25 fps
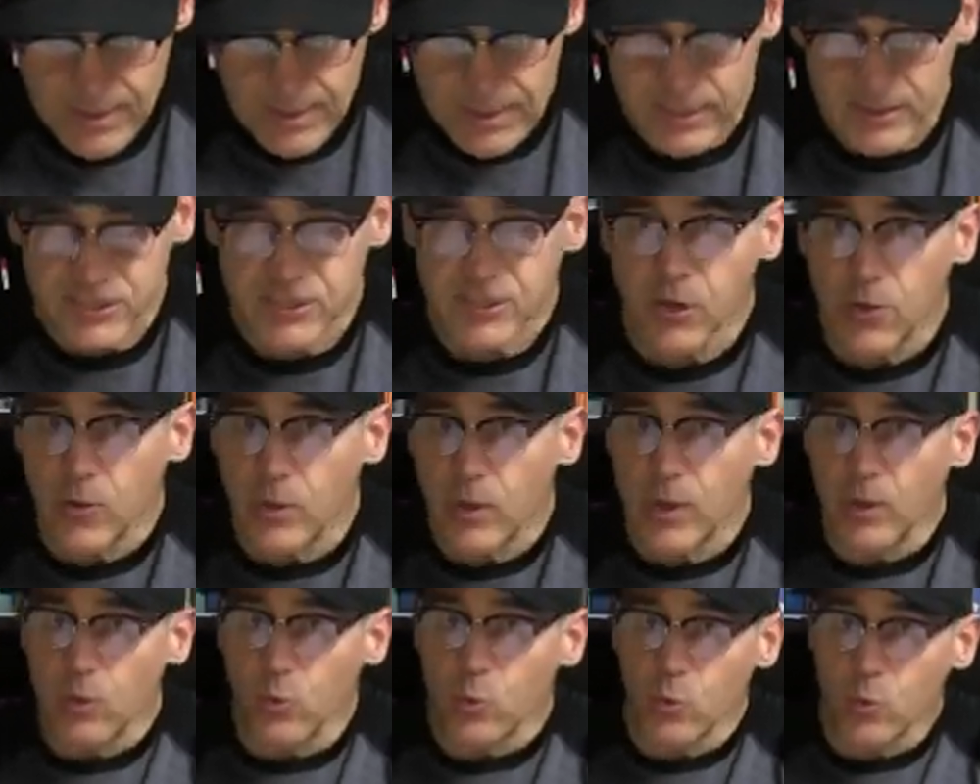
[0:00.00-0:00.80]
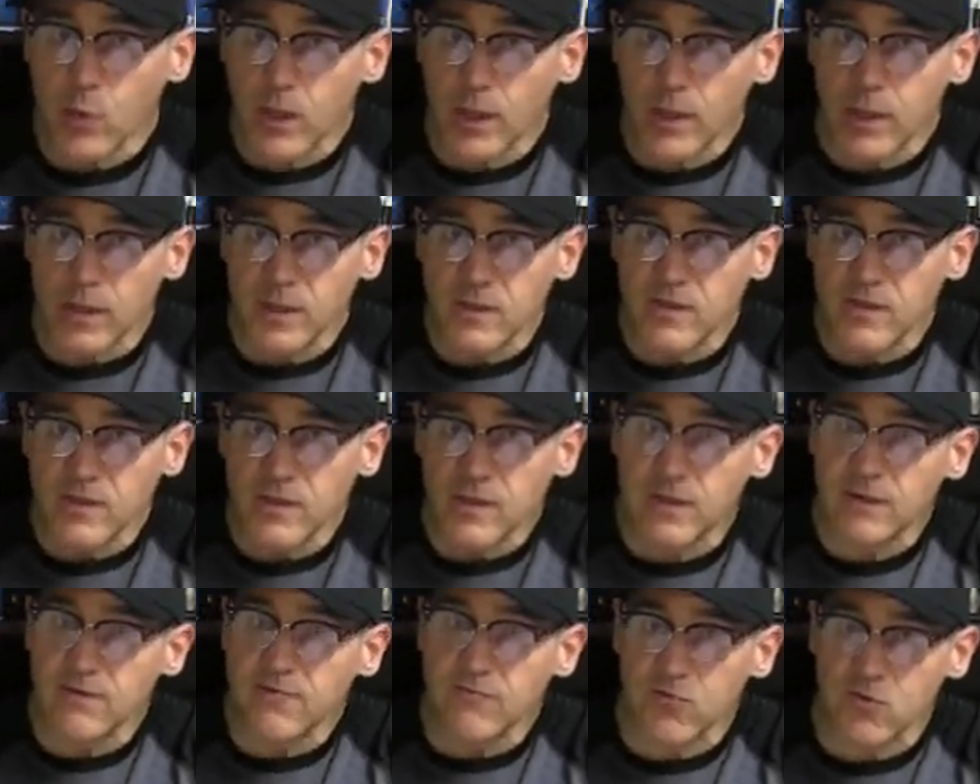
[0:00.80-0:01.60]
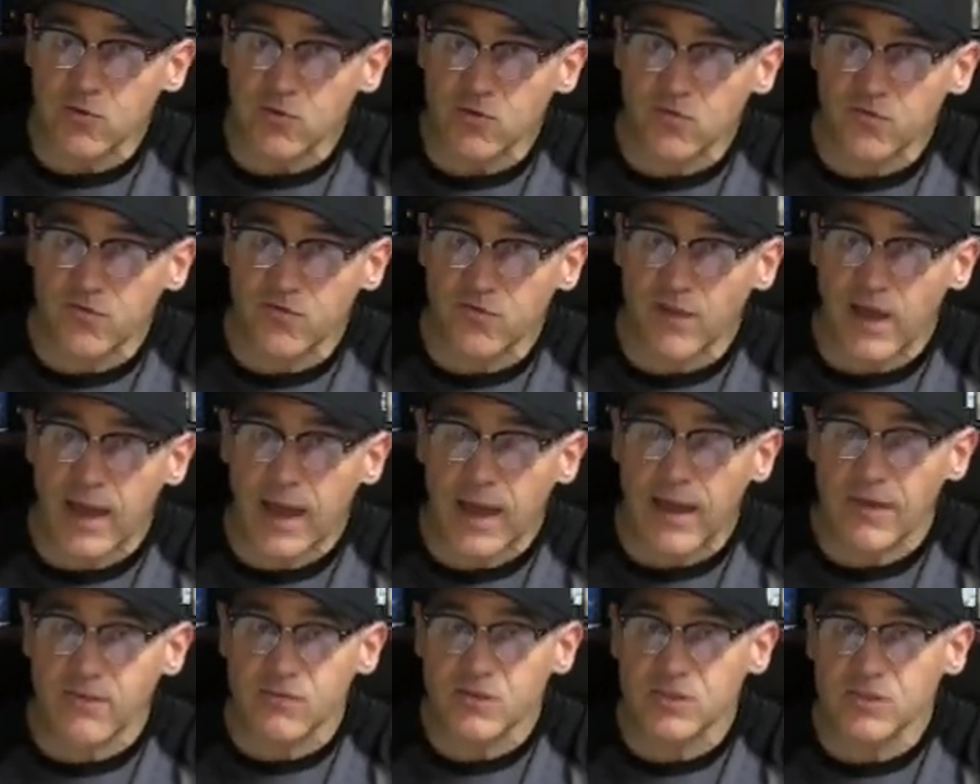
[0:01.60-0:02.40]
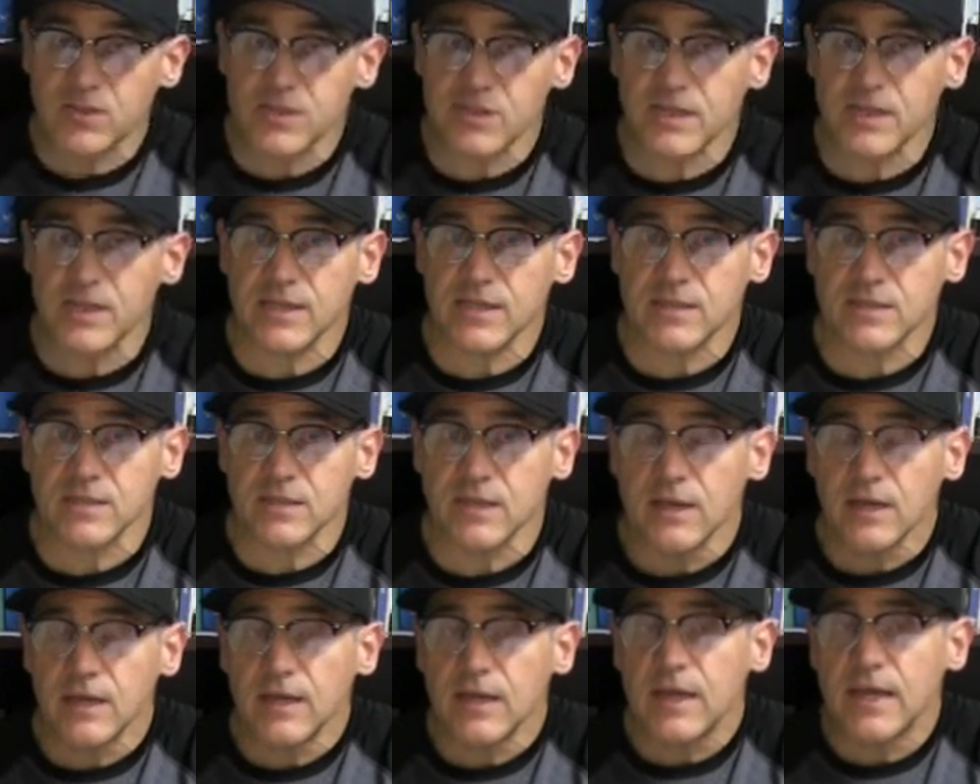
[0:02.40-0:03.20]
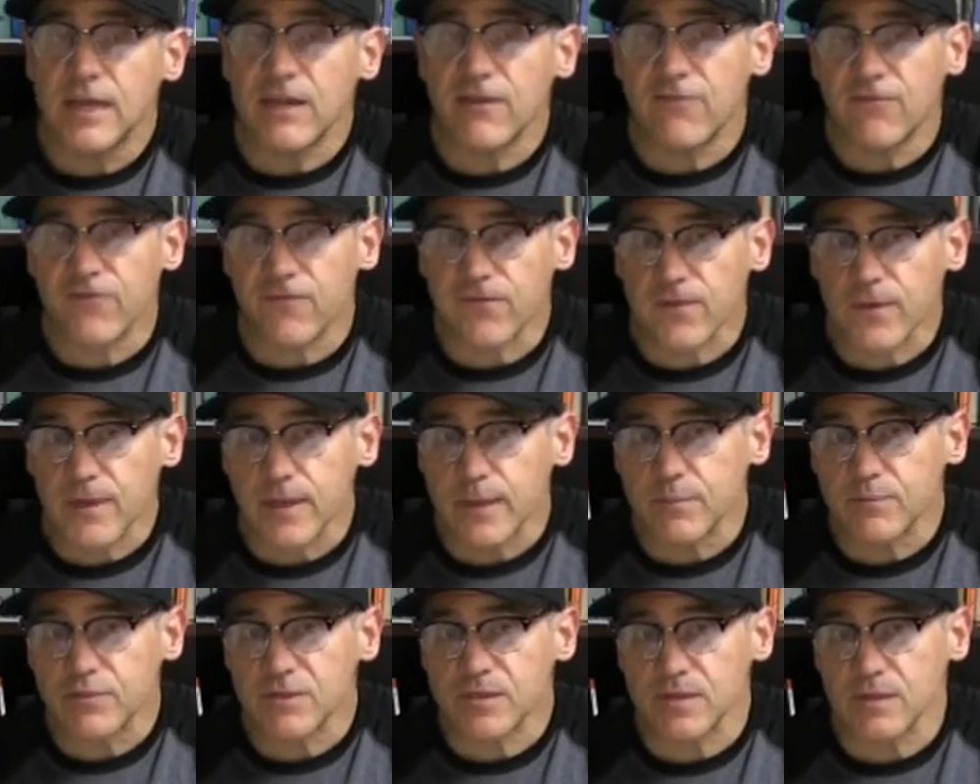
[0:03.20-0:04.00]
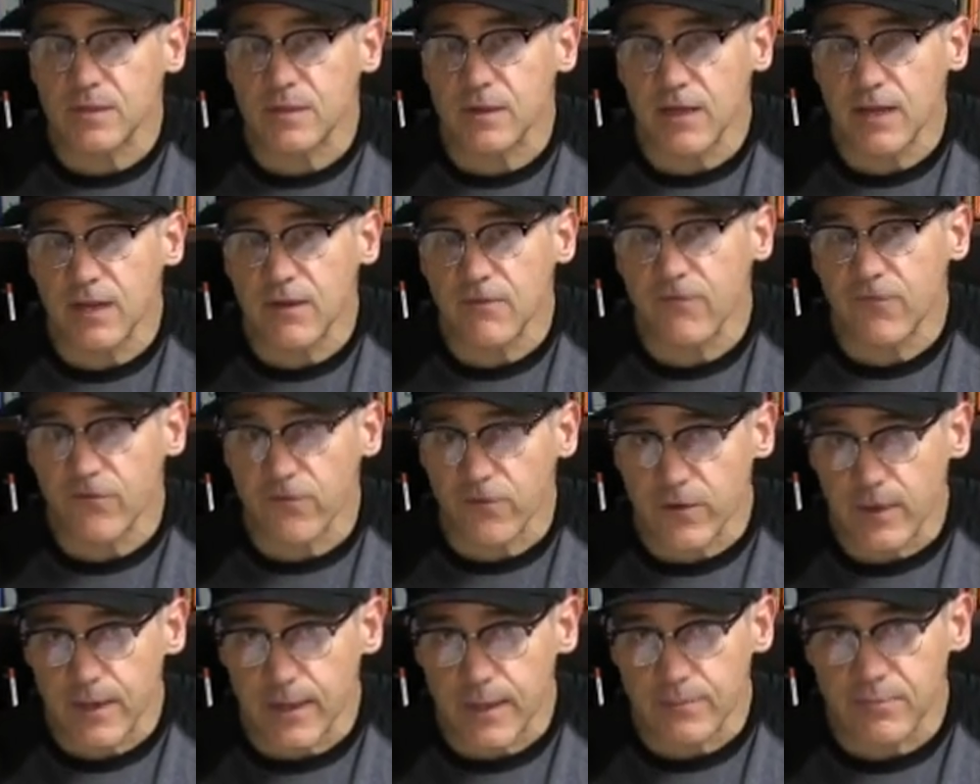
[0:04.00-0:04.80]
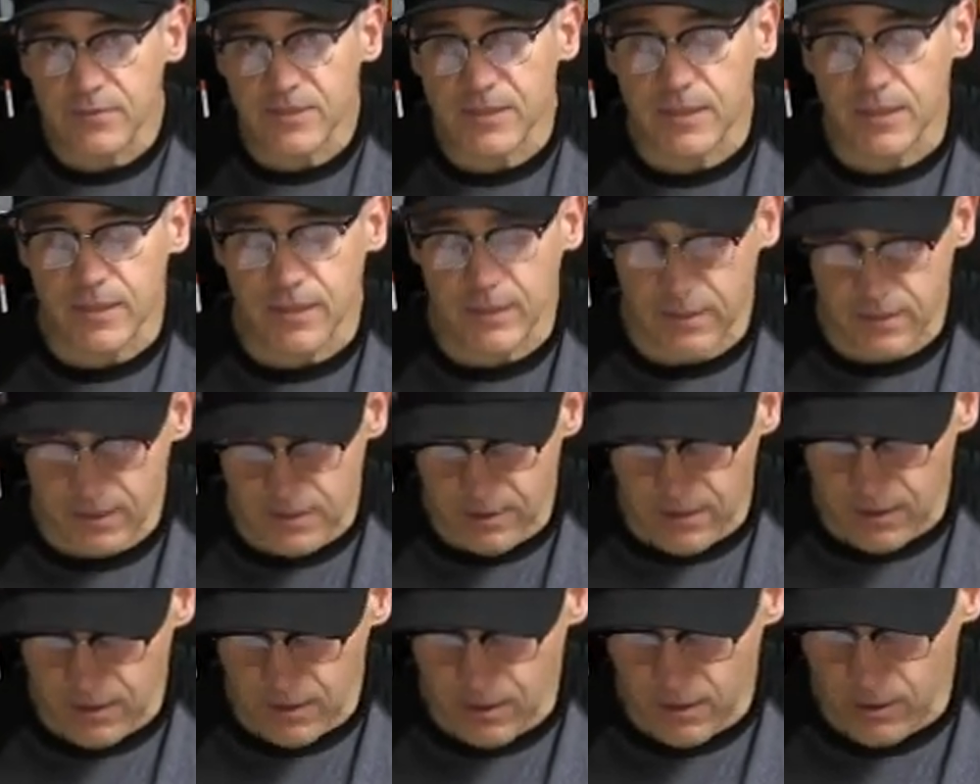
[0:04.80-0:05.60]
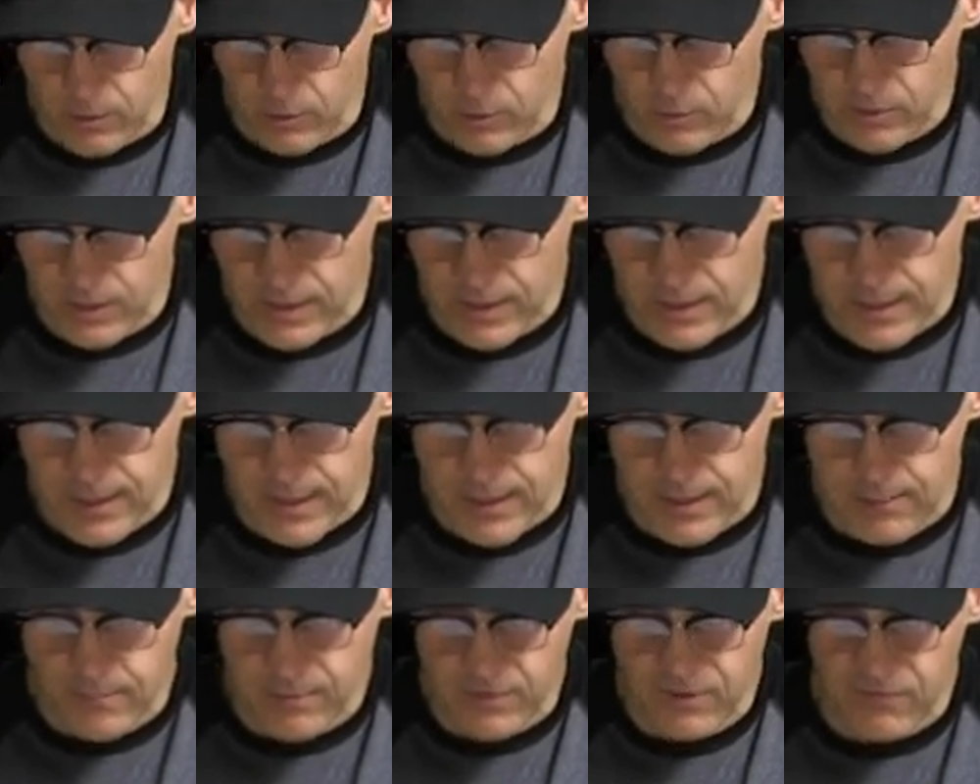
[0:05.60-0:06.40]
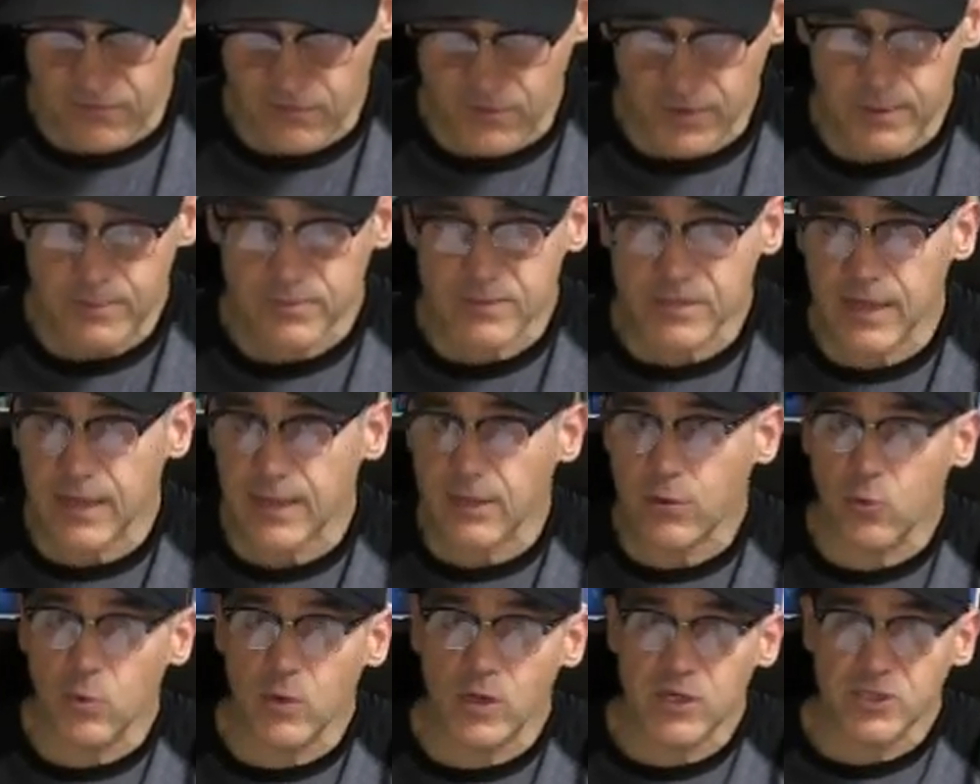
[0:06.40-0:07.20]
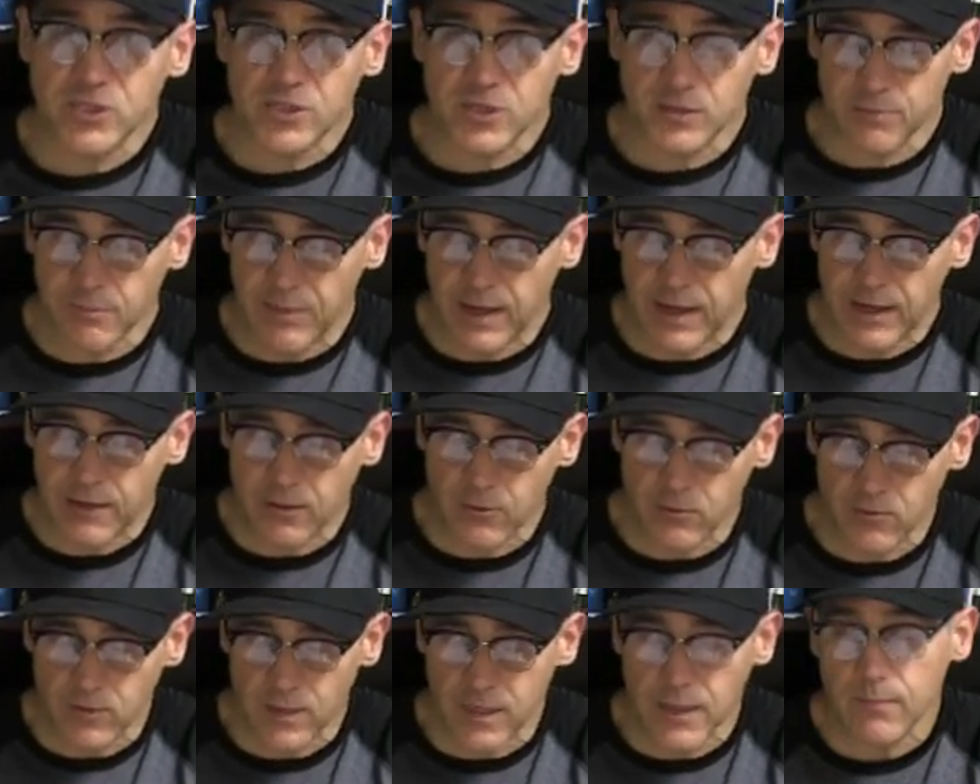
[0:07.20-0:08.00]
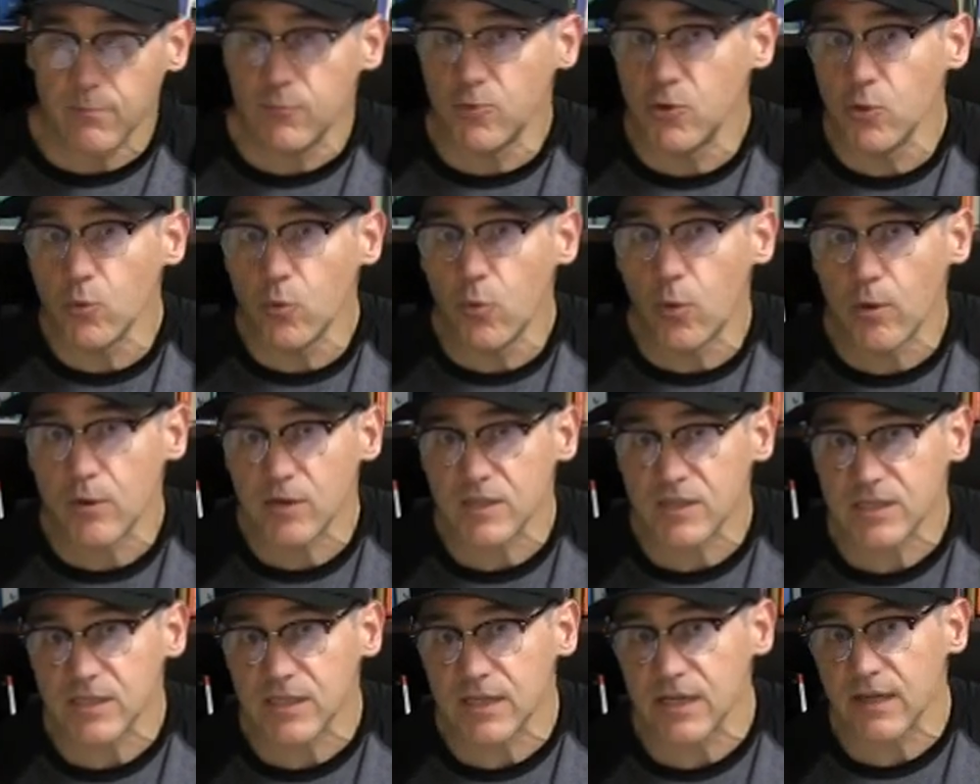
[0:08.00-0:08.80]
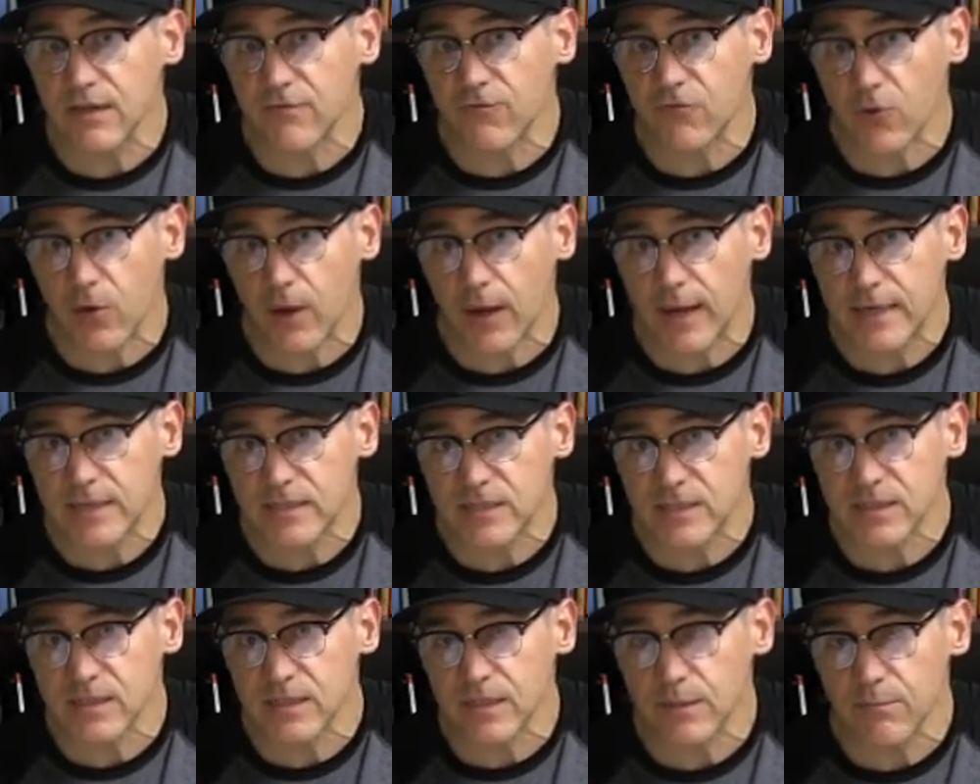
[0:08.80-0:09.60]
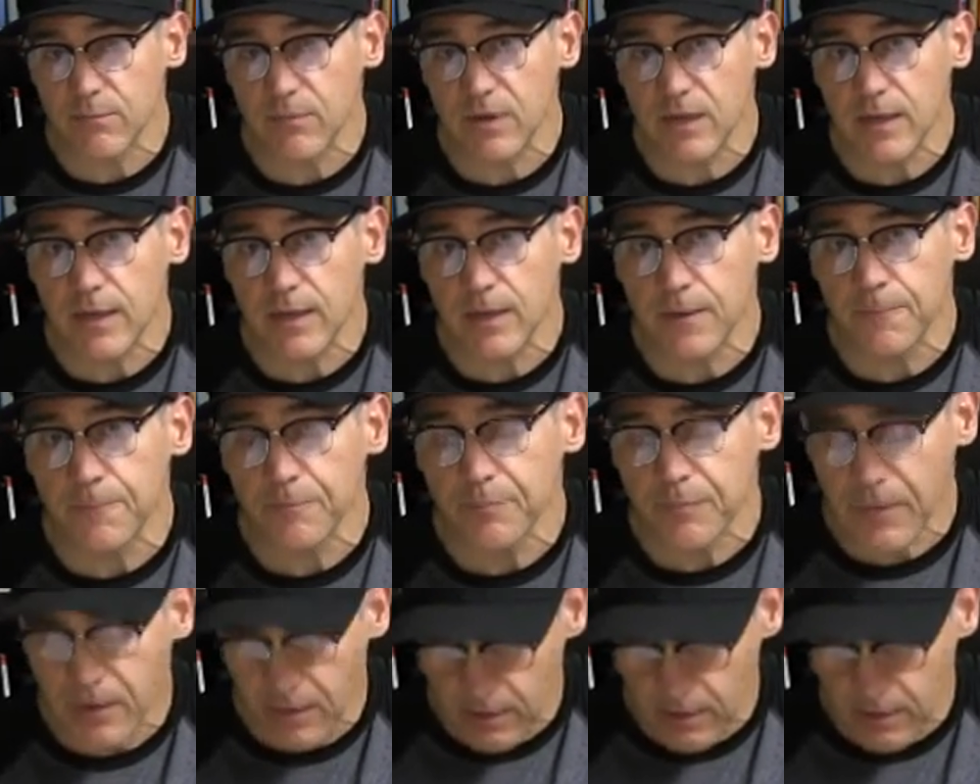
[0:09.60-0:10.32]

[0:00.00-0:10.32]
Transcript: And so he really then in verse 5 and 6 he flips it on them. He flips that question back on them. You want to see if Christ is in me?